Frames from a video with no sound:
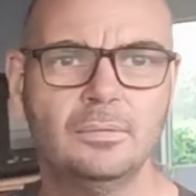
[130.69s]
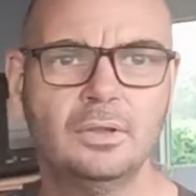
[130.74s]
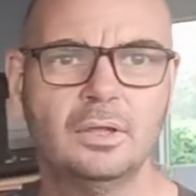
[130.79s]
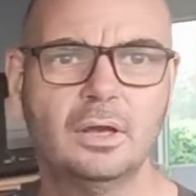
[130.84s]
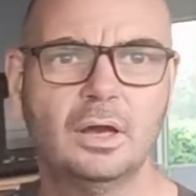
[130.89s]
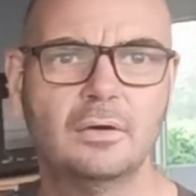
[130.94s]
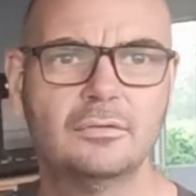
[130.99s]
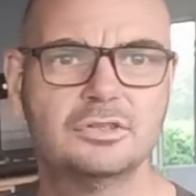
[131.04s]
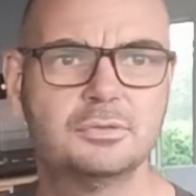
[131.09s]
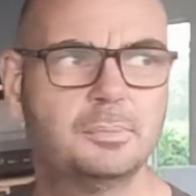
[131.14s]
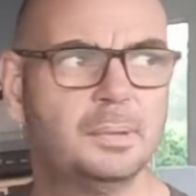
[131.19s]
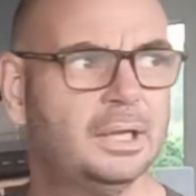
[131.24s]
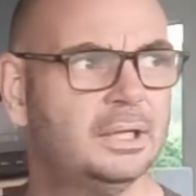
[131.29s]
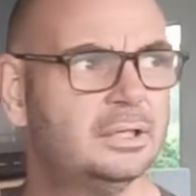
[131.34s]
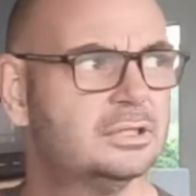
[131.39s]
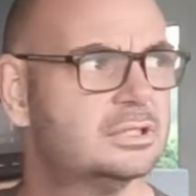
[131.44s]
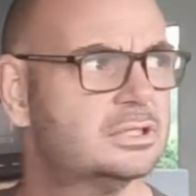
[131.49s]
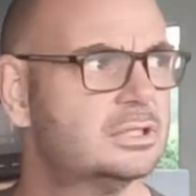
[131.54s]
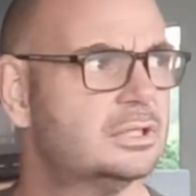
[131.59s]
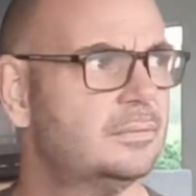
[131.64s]
I've
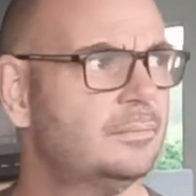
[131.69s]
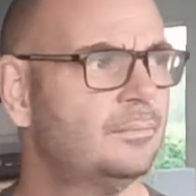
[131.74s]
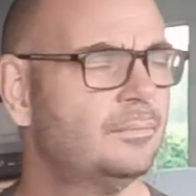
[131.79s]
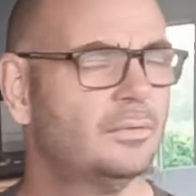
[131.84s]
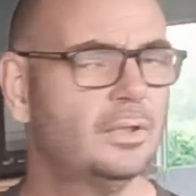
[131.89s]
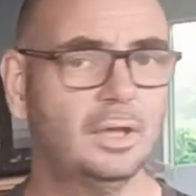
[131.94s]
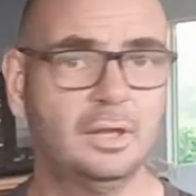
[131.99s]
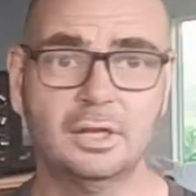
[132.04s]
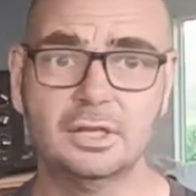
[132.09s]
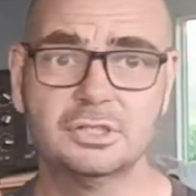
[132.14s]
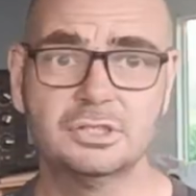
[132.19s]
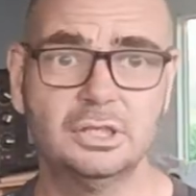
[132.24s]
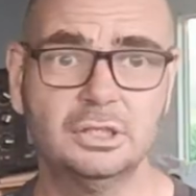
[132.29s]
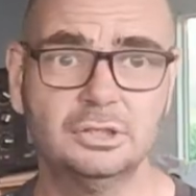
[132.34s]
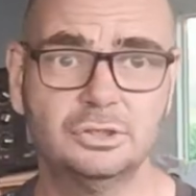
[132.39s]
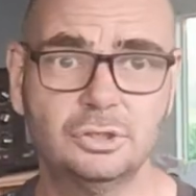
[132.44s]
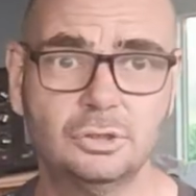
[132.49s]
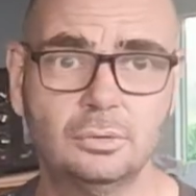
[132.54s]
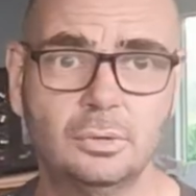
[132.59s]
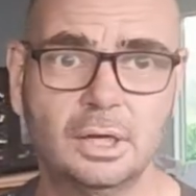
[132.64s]
spent, and I still
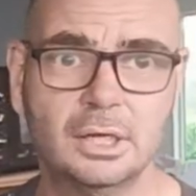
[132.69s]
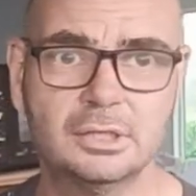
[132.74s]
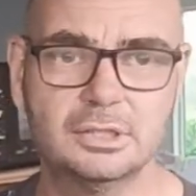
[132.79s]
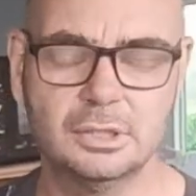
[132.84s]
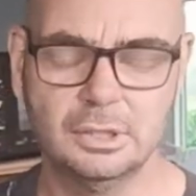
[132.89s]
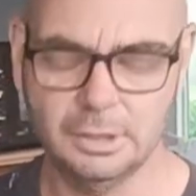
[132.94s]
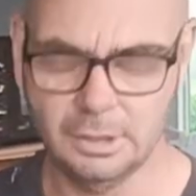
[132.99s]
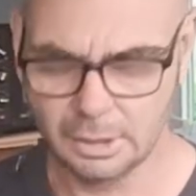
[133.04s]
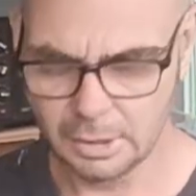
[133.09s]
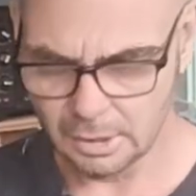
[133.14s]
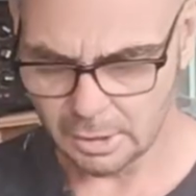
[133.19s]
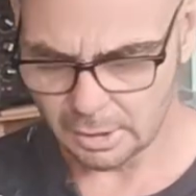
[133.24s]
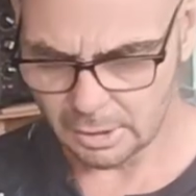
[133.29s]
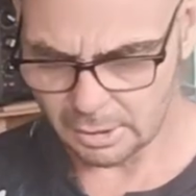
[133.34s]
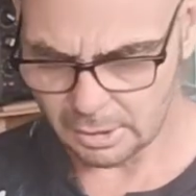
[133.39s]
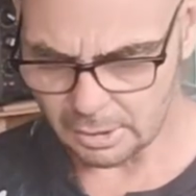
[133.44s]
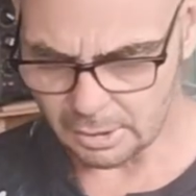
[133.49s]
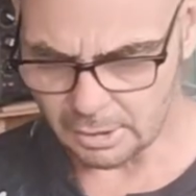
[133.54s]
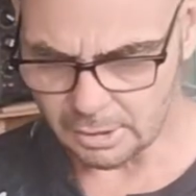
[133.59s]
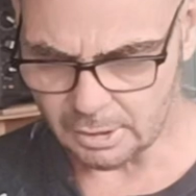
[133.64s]
do actually,
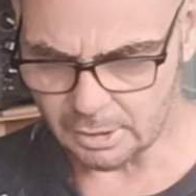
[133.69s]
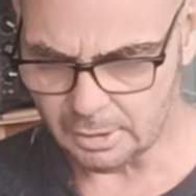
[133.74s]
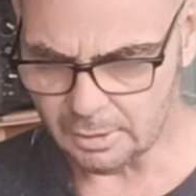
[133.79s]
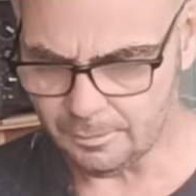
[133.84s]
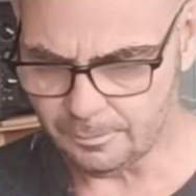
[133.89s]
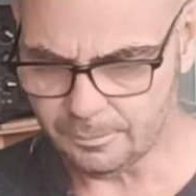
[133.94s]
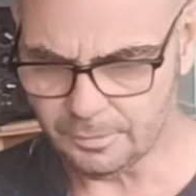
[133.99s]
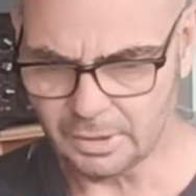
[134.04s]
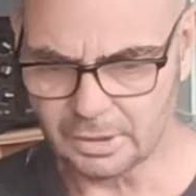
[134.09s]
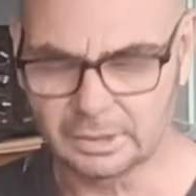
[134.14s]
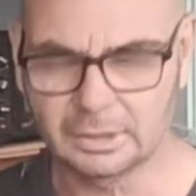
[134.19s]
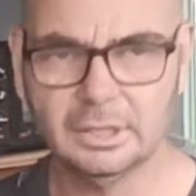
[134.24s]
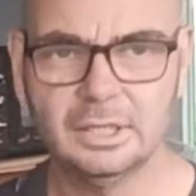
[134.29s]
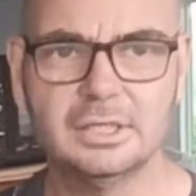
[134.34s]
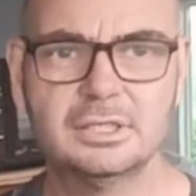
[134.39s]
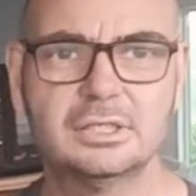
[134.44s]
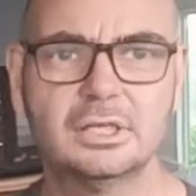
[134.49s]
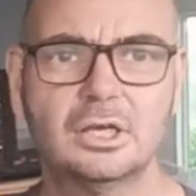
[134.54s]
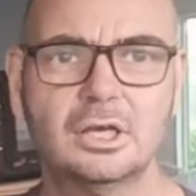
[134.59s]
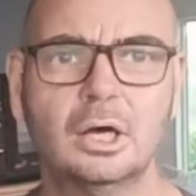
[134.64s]
at
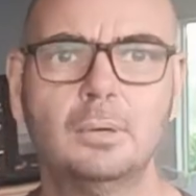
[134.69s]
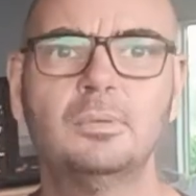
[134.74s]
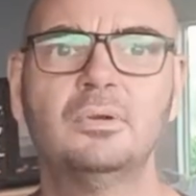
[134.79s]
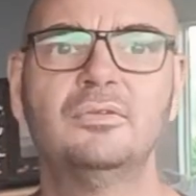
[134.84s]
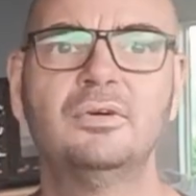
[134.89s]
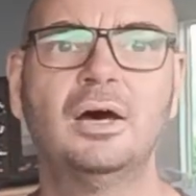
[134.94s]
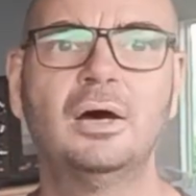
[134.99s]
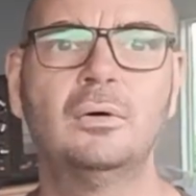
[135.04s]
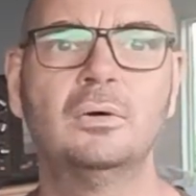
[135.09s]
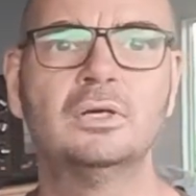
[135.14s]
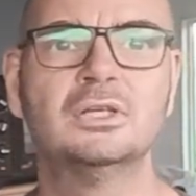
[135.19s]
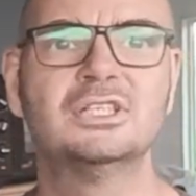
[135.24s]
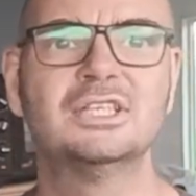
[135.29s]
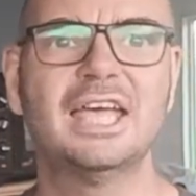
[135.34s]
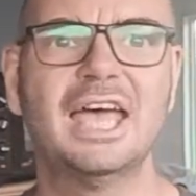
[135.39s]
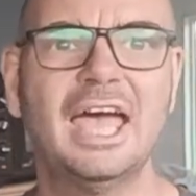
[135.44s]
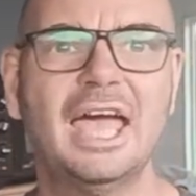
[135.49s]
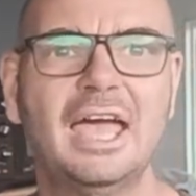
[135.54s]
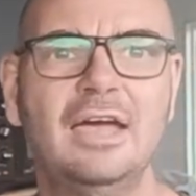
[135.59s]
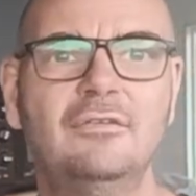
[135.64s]
least a couple of hours
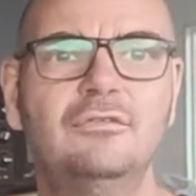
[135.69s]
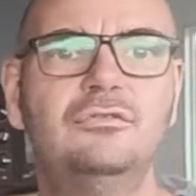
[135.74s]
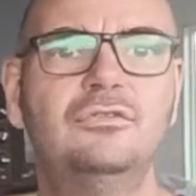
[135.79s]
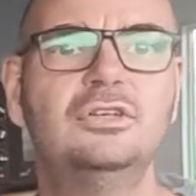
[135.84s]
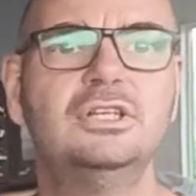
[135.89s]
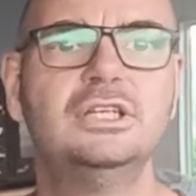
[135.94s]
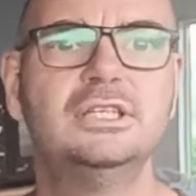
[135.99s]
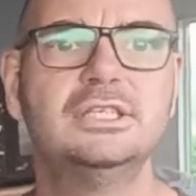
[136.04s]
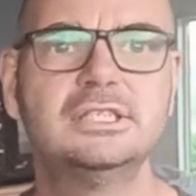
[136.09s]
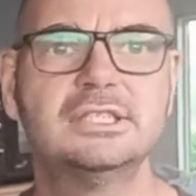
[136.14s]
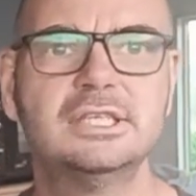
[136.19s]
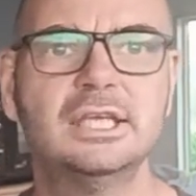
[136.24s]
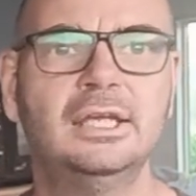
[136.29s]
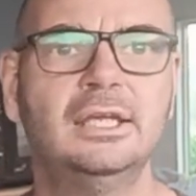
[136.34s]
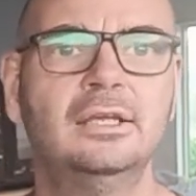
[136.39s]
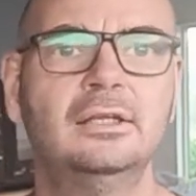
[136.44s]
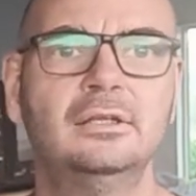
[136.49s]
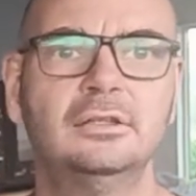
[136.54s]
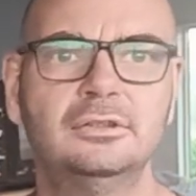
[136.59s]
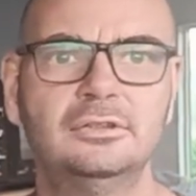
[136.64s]
every
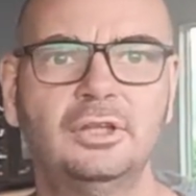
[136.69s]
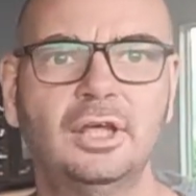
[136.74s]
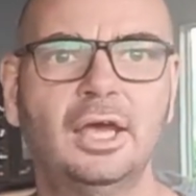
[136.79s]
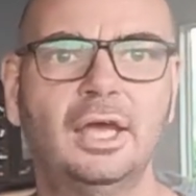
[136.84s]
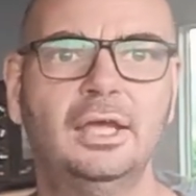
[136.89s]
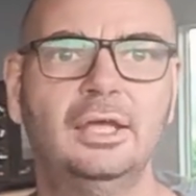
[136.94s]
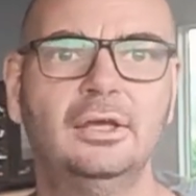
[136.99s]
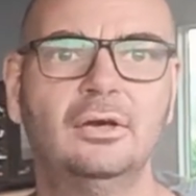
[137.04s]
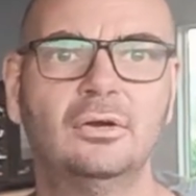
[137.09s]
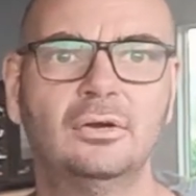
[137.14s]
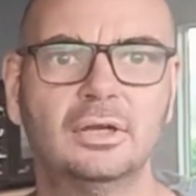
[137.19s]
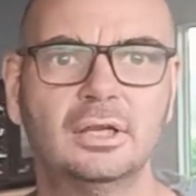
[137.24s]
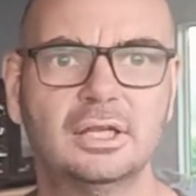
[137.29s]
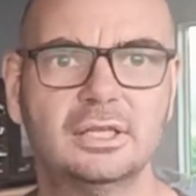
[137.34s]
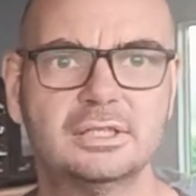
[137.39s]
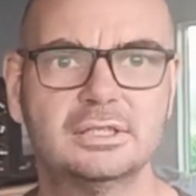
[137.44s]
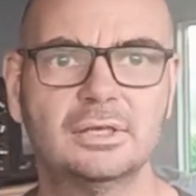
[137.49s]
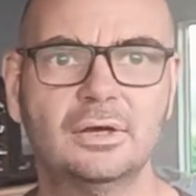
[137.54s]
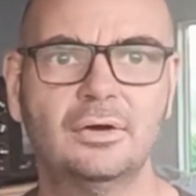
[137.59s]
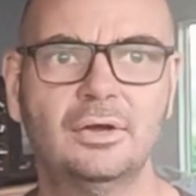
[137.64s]
single day,
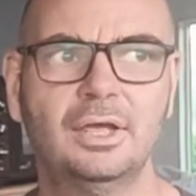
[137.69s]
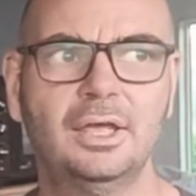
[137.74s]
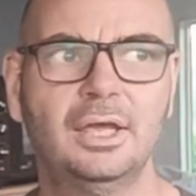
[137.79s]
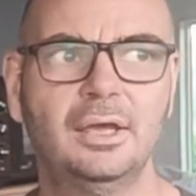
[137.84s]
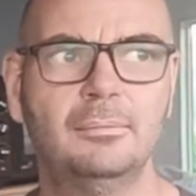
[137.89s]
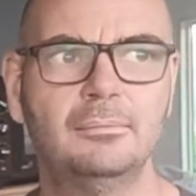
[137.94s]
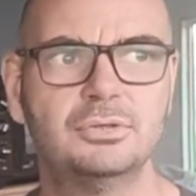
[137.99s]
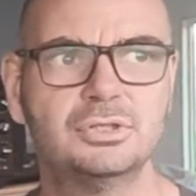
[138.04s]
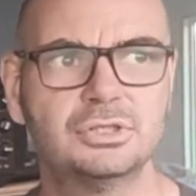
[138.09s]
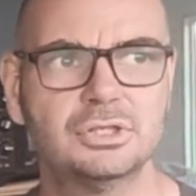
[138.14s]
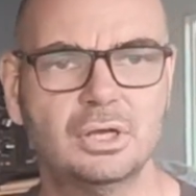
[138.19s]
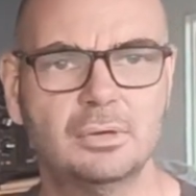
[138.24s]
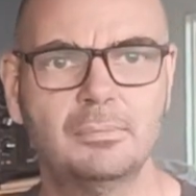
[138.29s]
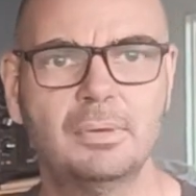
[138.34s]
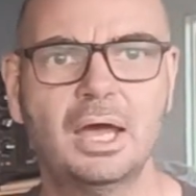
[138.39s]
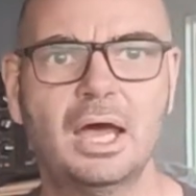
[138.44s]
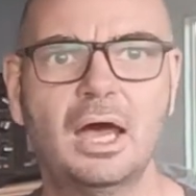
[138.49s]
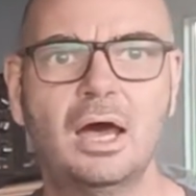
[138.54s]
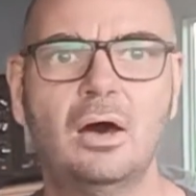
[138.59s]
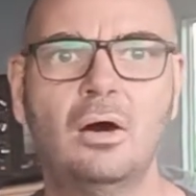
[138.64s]
unless I am
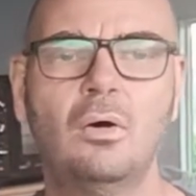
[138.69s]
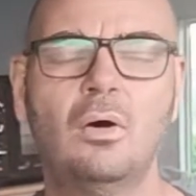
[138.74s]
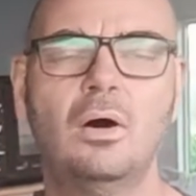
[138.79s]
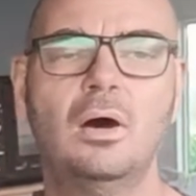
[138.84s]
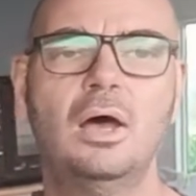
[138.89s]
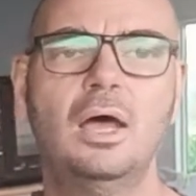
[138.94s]
somehow